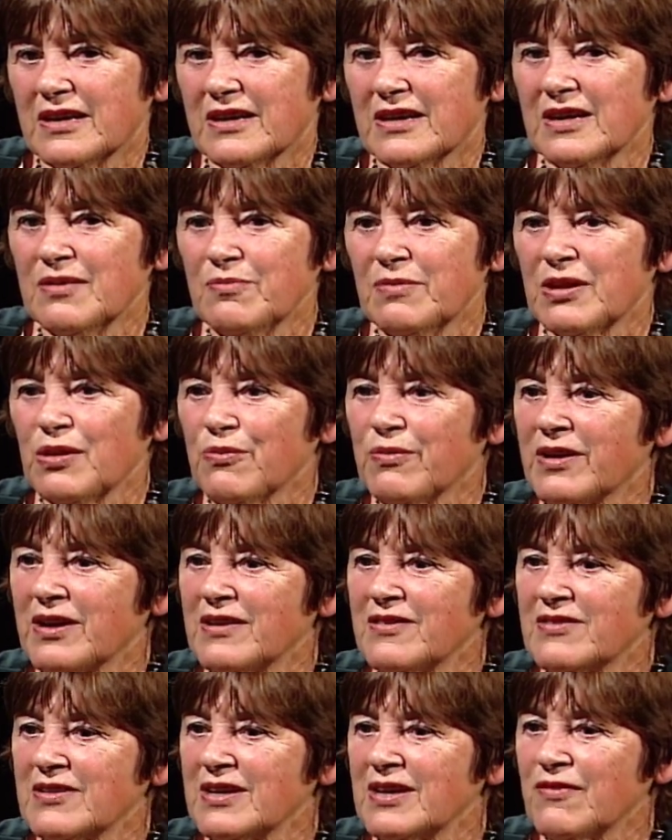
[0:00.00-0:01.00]
in many
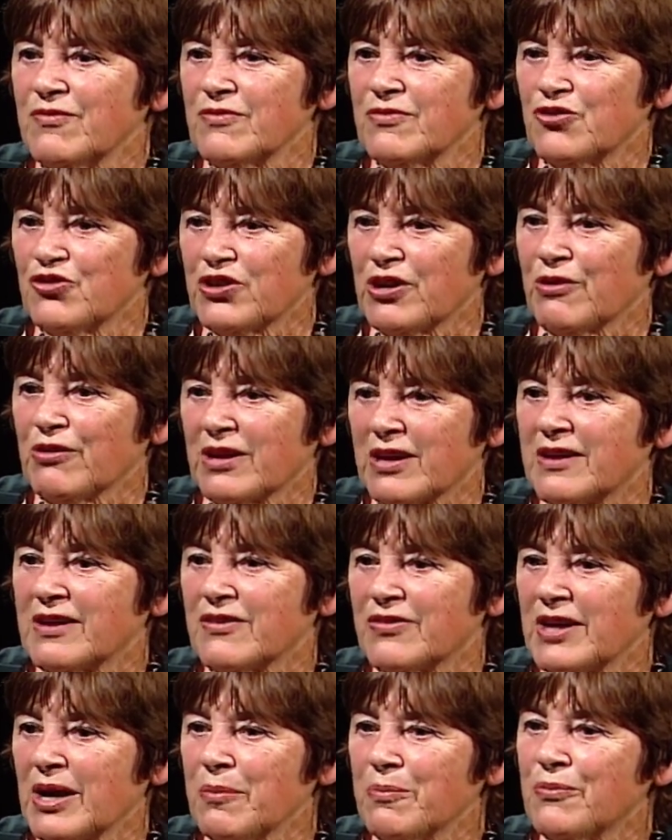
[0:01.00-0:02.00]
ways, even sharing it
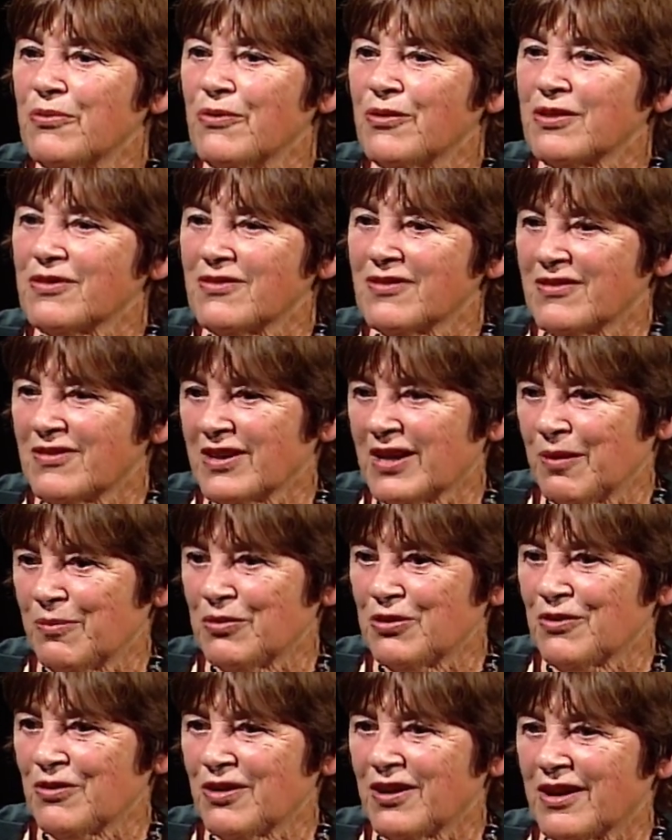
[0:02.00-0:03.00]
at that point in time
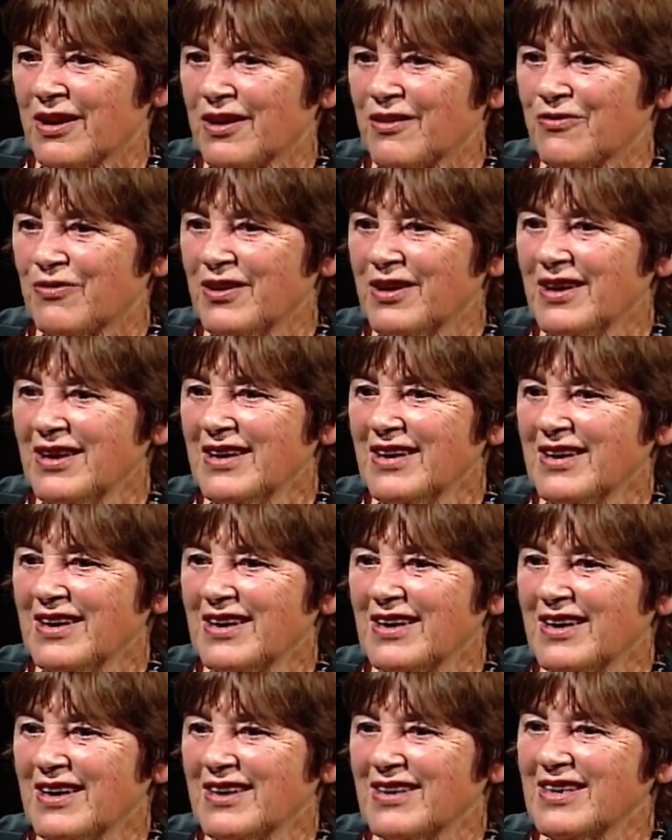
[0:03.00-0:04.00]
in her life,
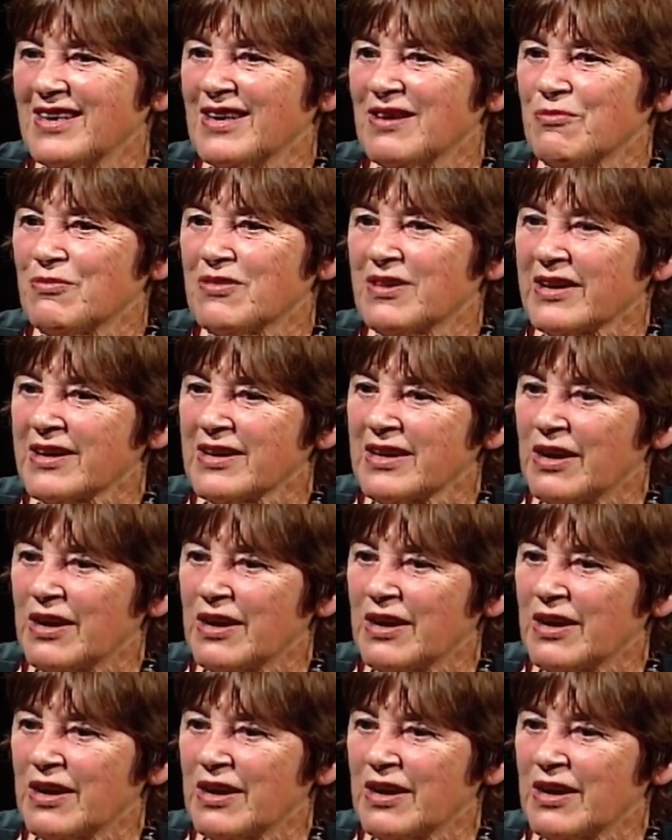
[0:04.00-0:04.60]
it was like